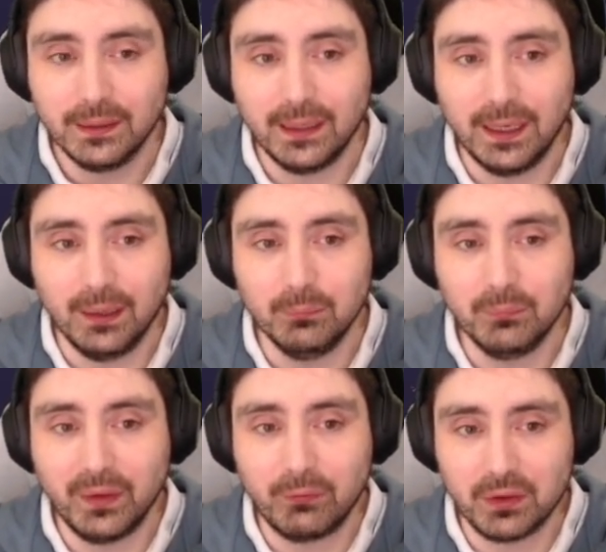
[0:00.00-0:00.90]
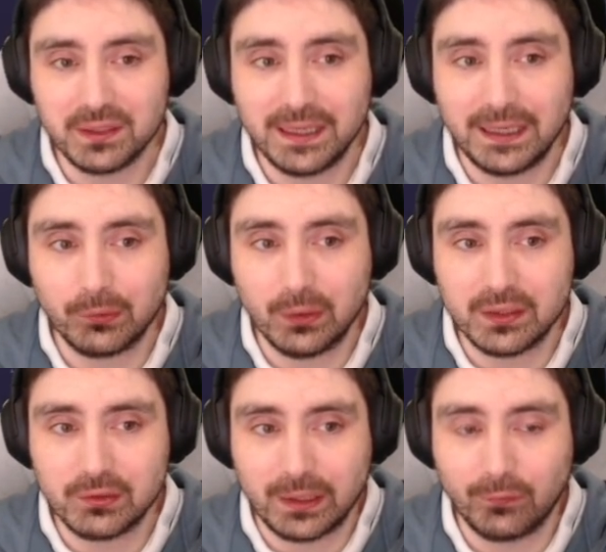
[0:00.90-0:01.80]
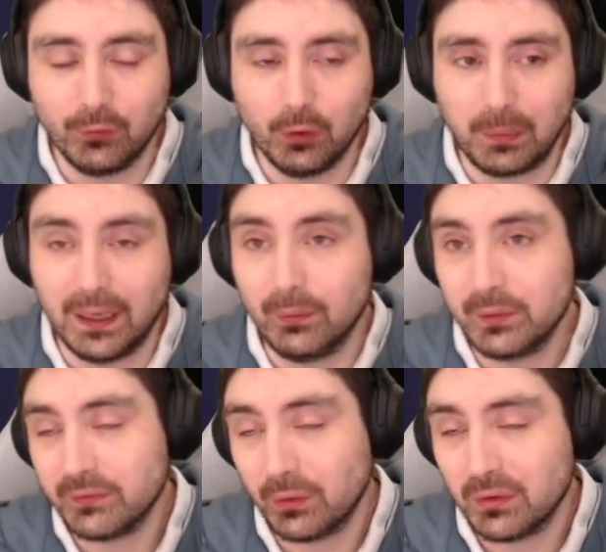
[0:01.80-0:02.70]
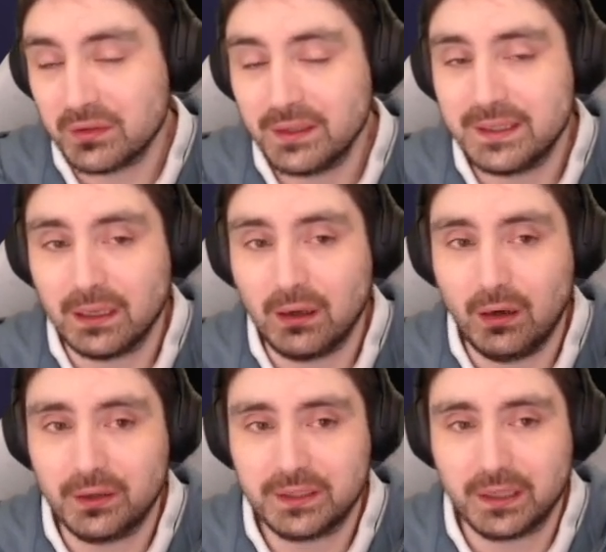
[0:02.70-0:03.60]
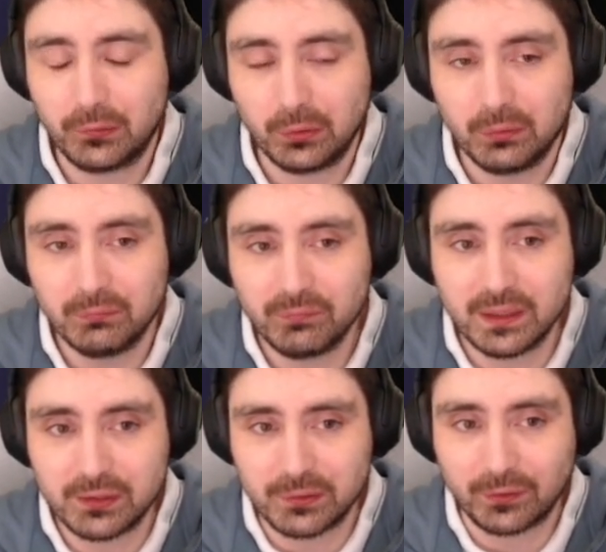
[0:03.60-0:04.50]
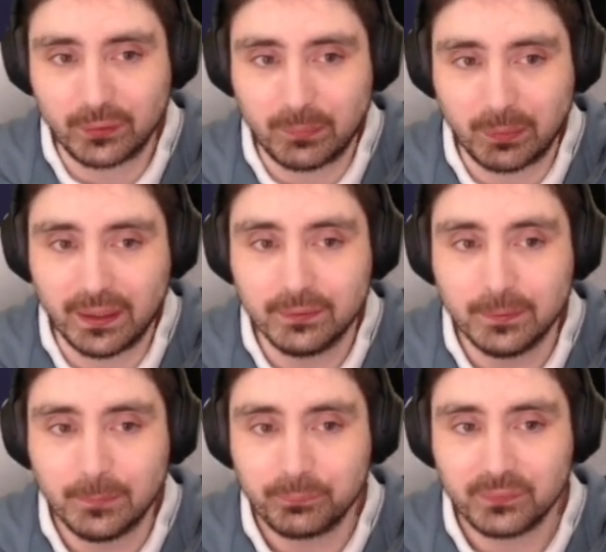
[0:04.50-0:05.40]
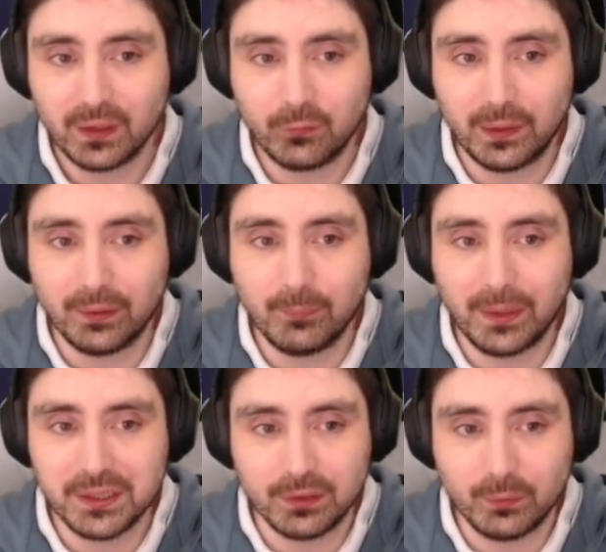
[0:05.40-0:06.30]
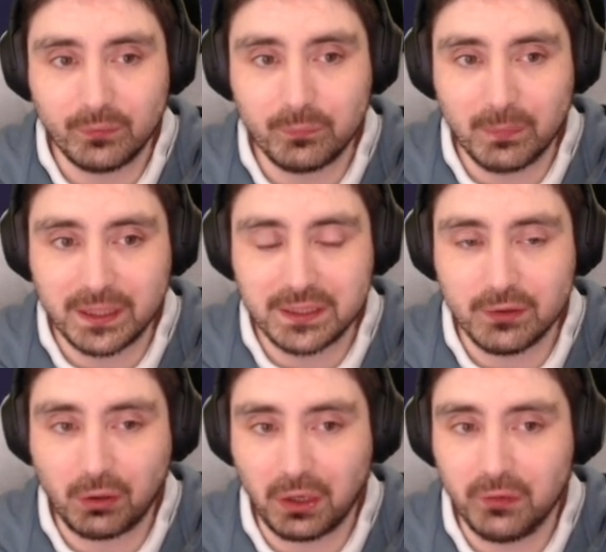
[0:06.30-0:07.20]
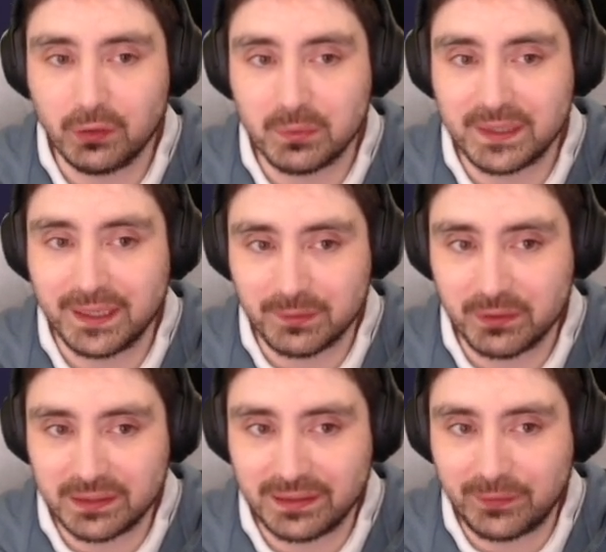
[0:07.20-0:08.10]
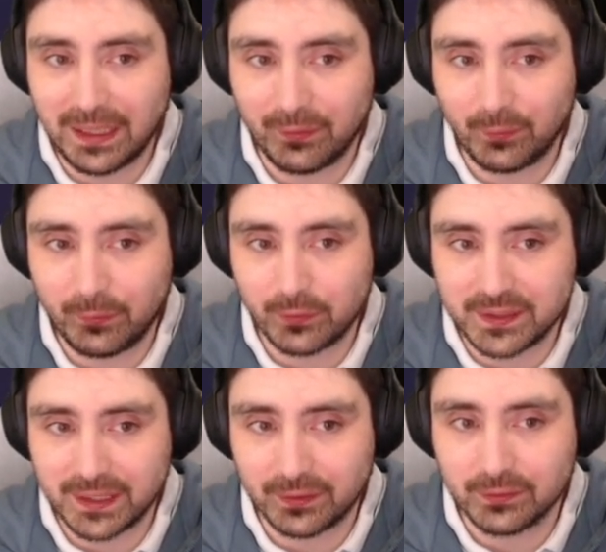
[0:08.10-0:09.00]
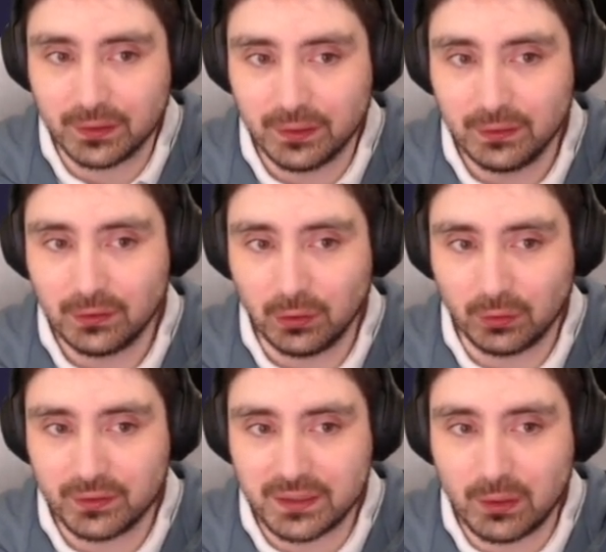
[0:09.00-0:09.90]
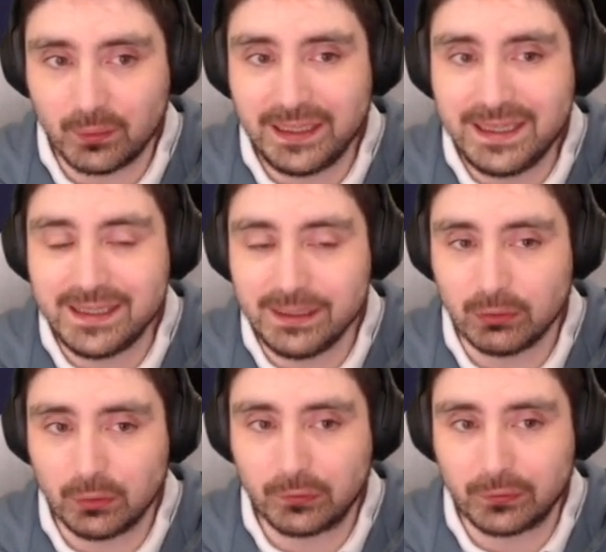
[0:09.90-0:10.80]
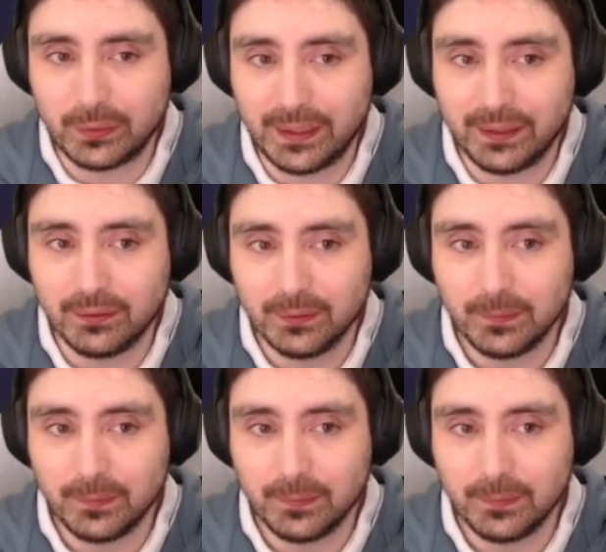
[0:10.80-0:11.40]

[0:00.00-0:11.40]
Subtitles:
they've got to take through a strength 4 player, which of course is a lot harder to go through than a strength 3 player. If we imagine that we've managed to knock over number 6 and we just lift it out of the way for a second, look, there's no easy route through here.